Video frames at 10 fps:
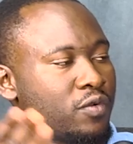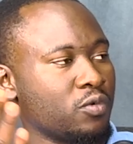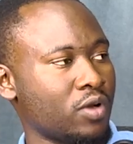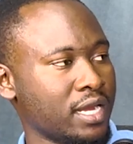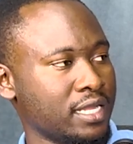way
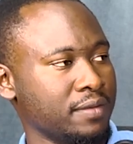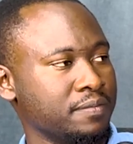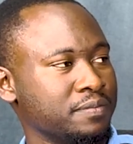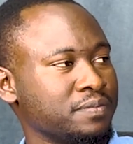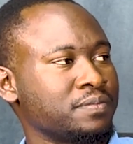from Rwanda.
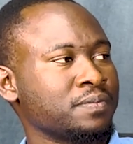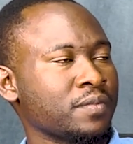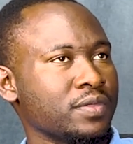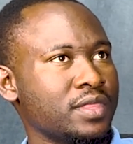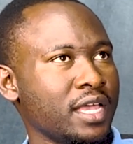Exactly.
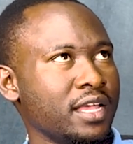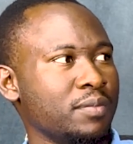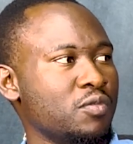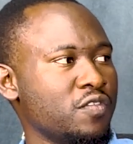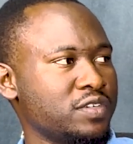
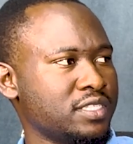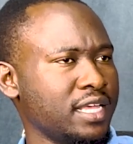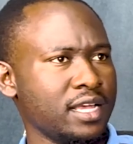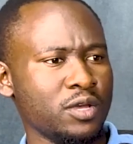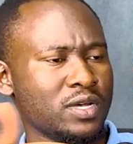They
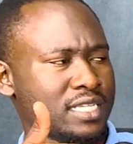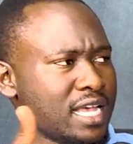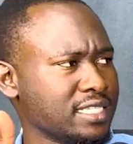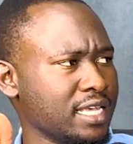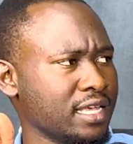removed. They, he
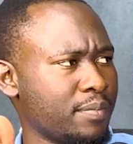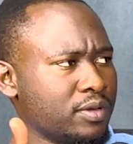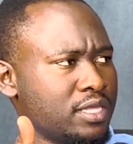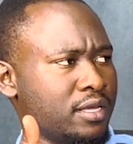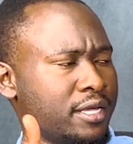was asking
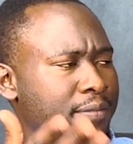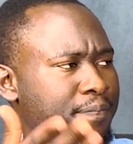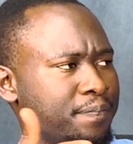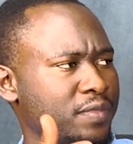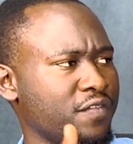about the
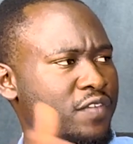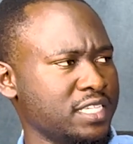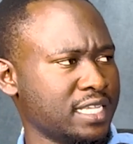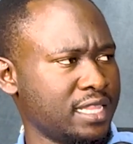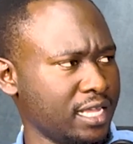um, the
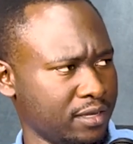visa